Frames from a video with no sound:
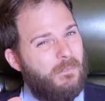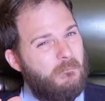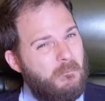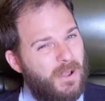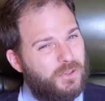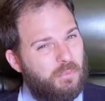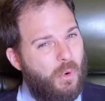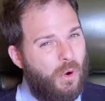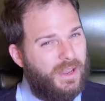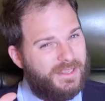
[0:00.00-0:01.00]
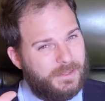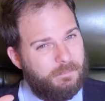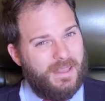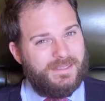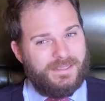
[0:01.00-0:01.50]
much more
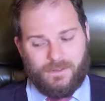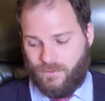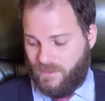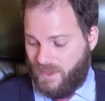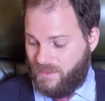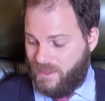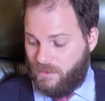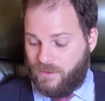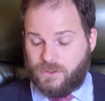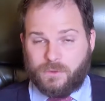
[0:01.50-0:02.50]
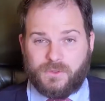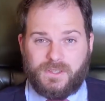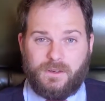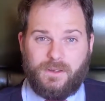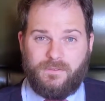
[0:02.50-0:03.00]
expensive than the original
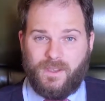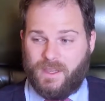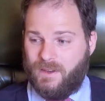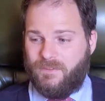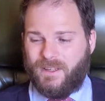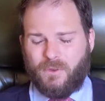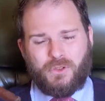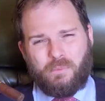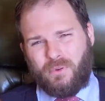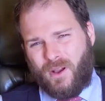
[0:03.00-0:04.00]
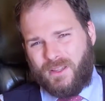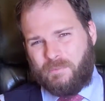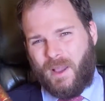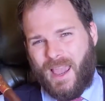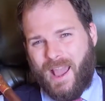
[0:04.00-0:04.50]
Serie V. In fact, I was
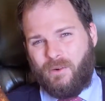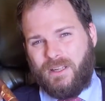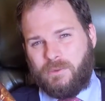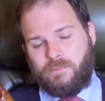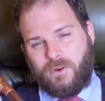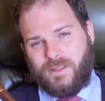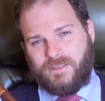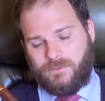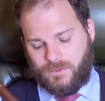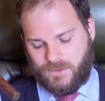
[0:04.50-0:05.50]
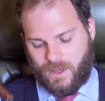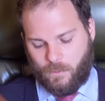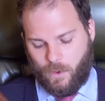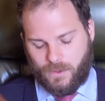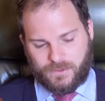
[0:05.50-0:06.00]
surprised by how little price difference there
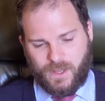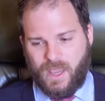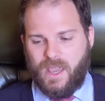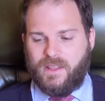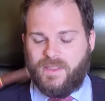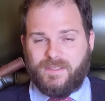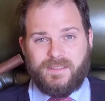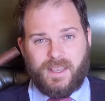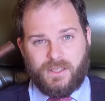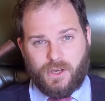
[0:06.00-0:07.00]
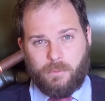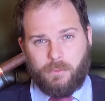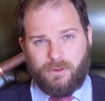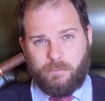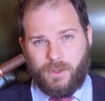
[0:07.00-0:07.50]
was. This is a double
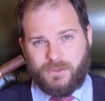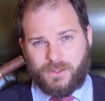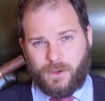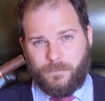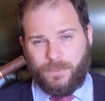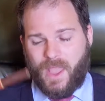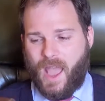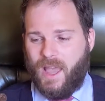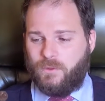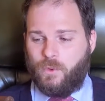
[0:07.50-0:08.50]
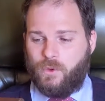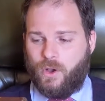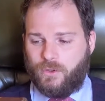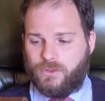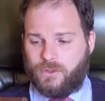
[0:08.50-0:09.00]
Robusto and will
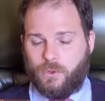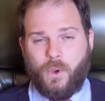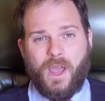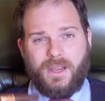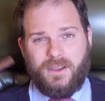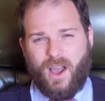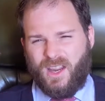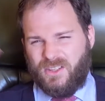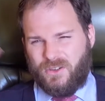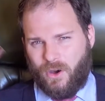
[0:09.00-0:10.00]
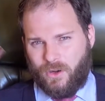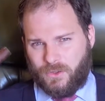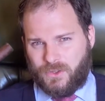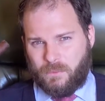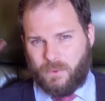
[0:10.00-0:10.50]
cost you
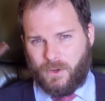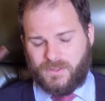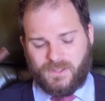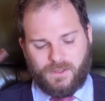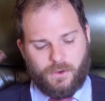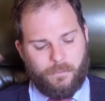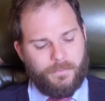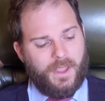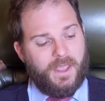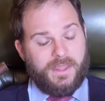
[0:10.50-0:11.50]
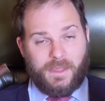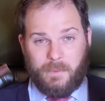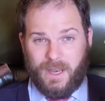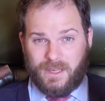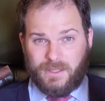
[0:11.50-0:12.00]
$9 per single. The
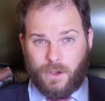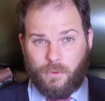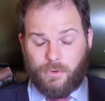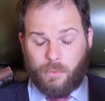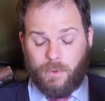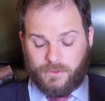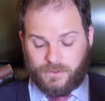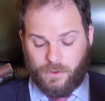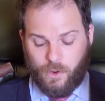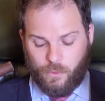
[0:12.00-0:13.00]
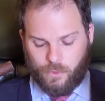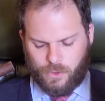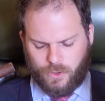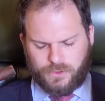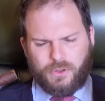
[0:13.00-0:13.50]
Melanio Robusto will
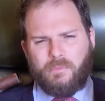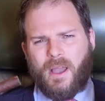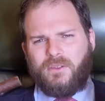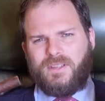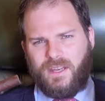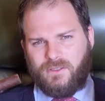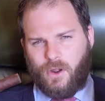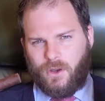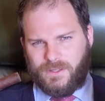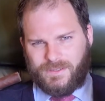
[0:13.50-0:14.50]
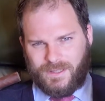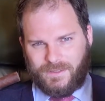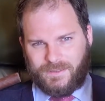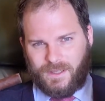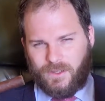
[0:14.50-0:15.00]
cost you about
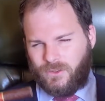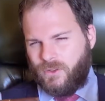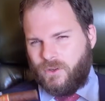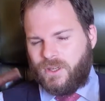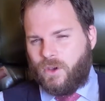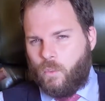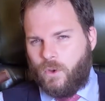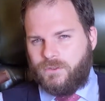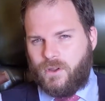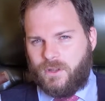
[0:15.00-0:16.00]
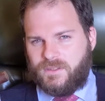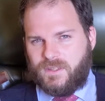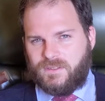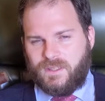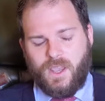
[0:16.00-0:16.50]
$10.60, so you're looking at
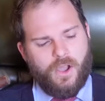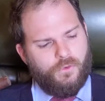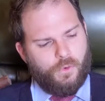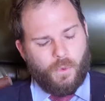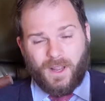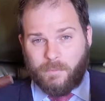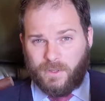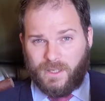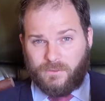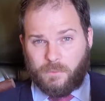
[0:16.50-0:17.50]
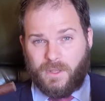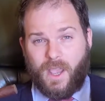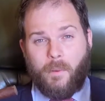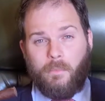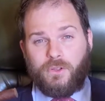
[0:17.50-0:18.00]
$1.60 for what I believe to
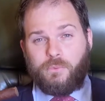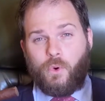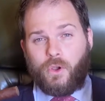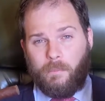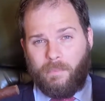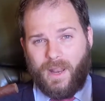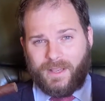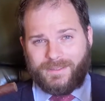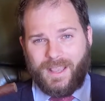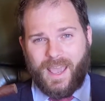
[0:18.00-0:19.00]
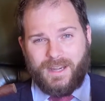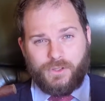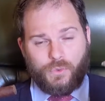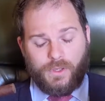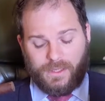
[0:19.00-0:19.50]
be a much more complex and
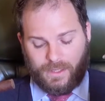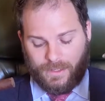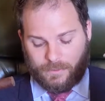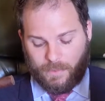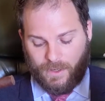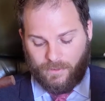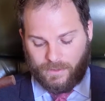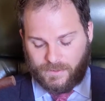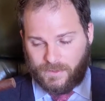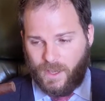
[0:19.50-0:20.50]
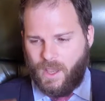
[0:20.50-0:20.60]
intriguing experience.